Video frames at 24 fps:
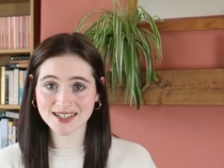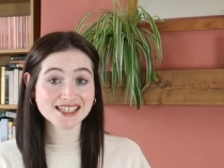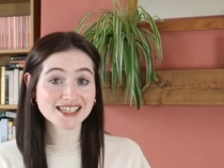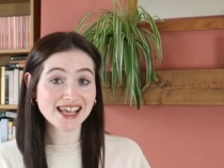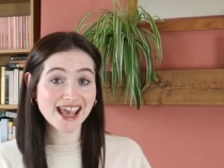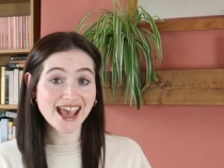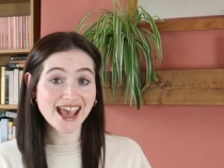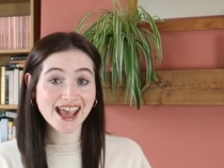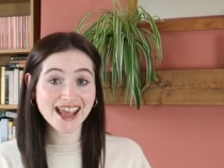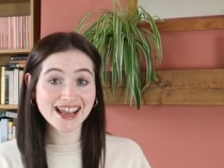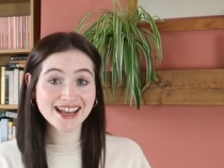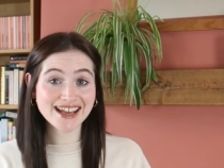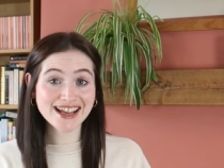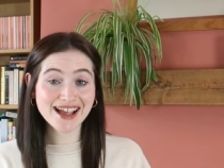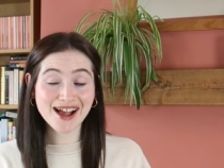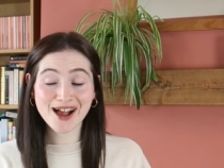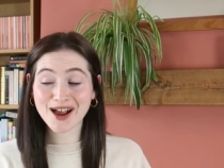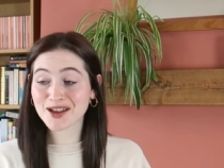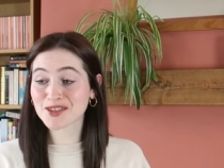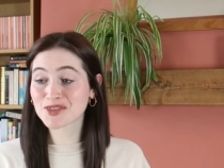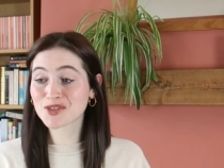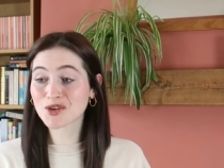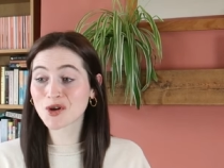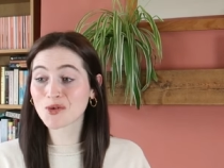Today,
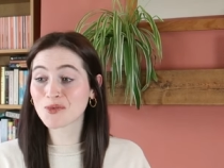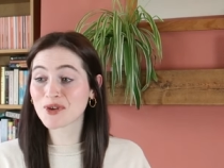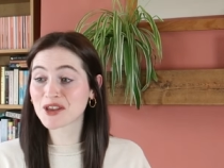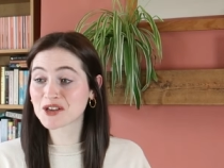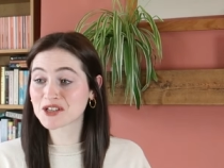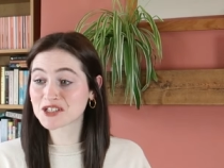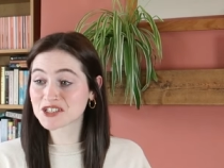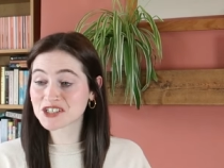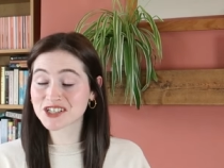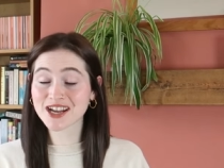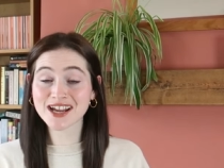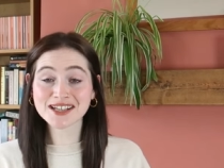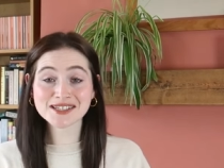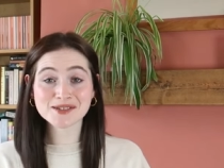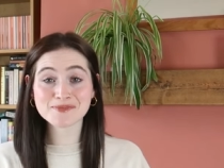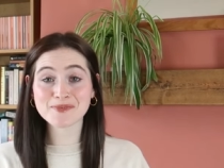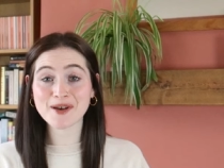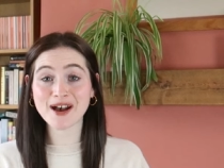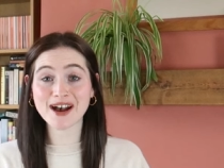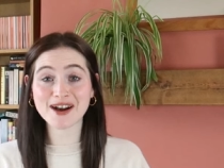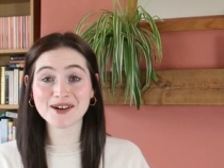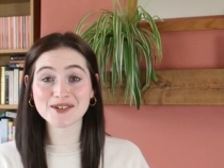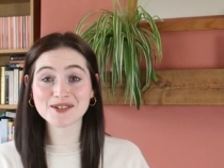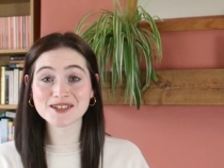I thought we could chat
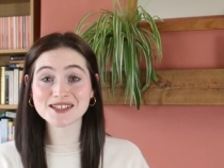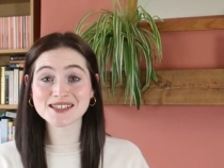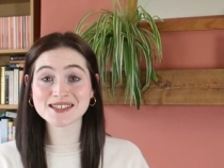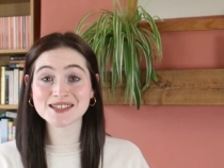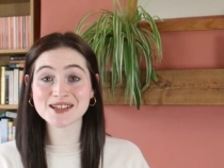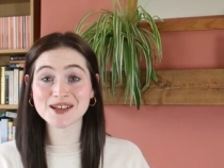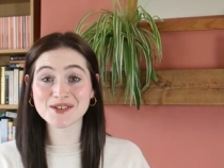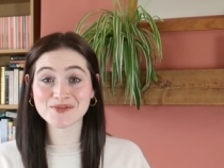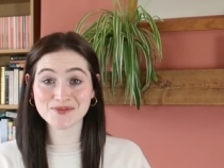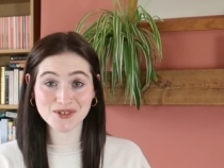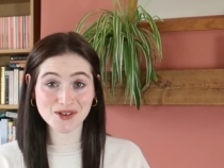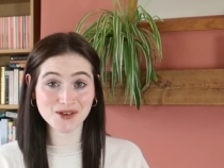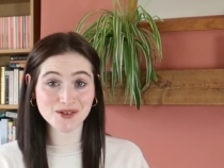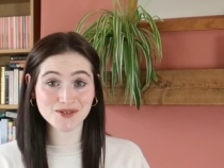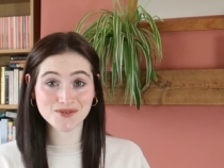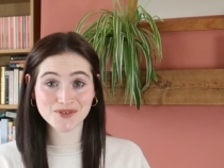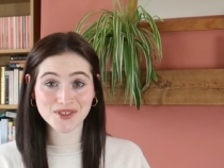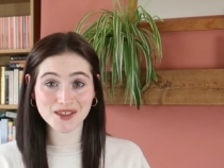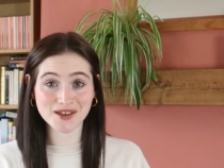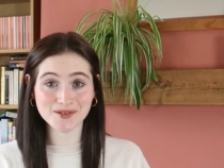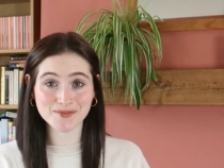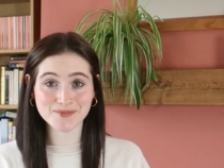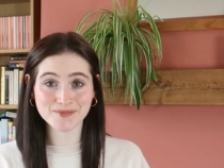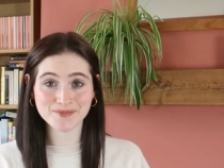about a few of
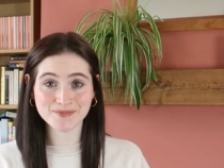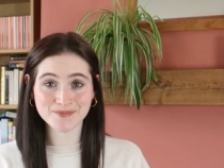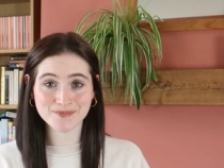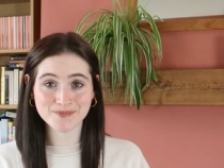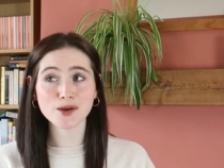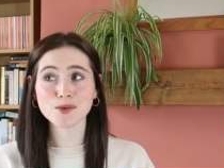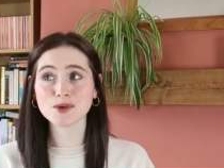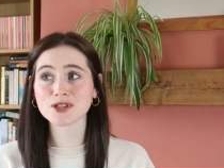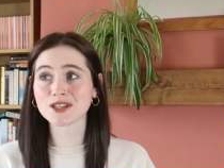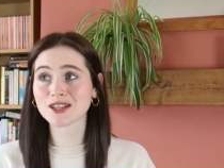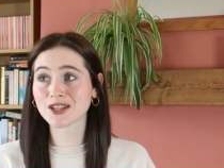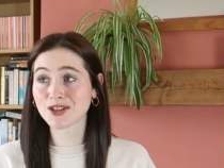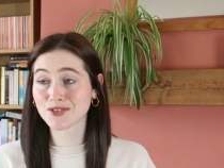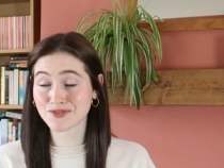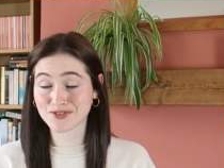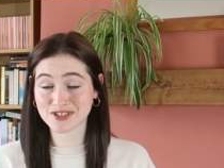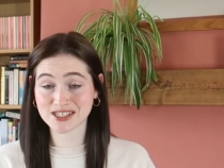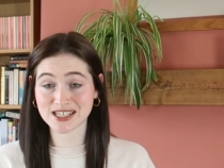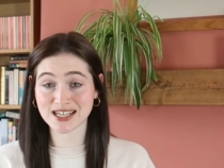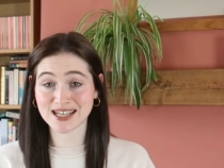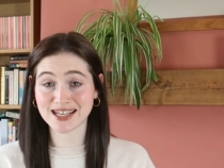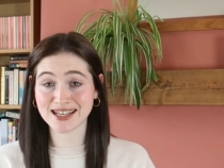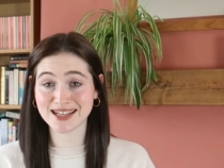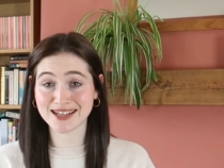them. I would love
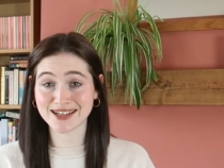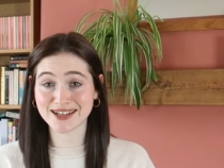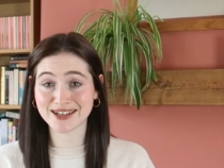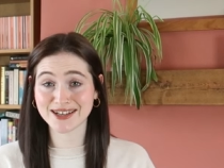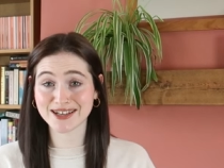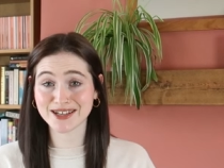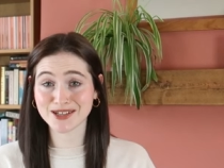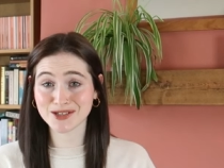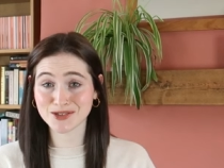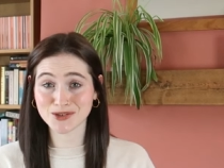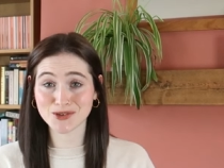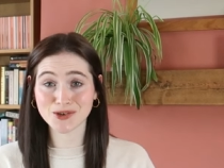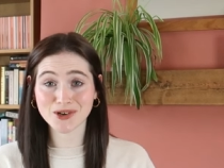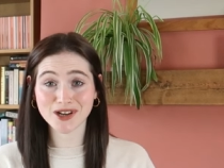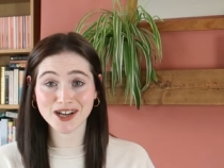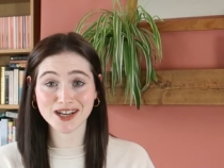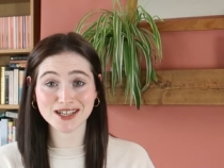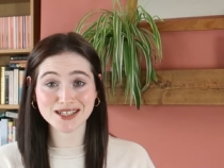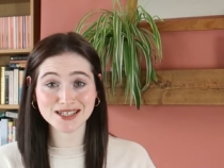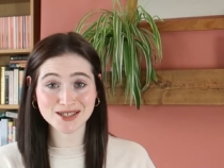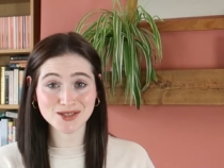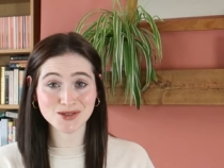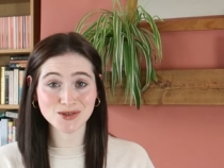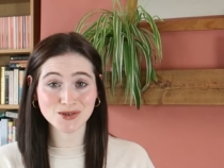to hear your
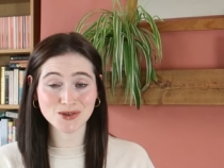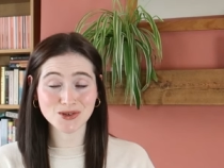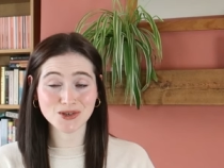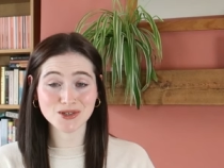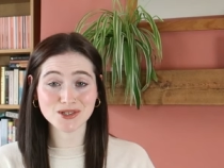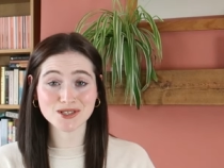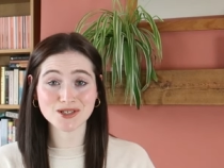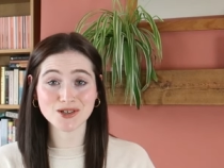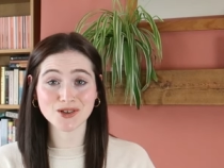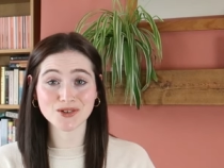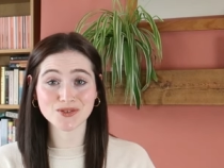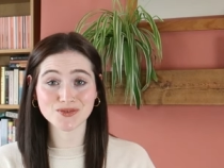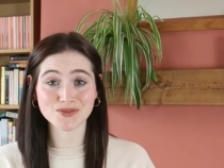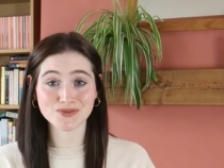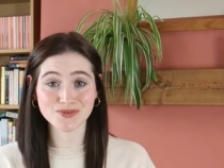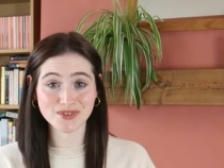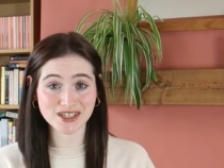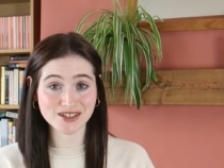guys' thoughts on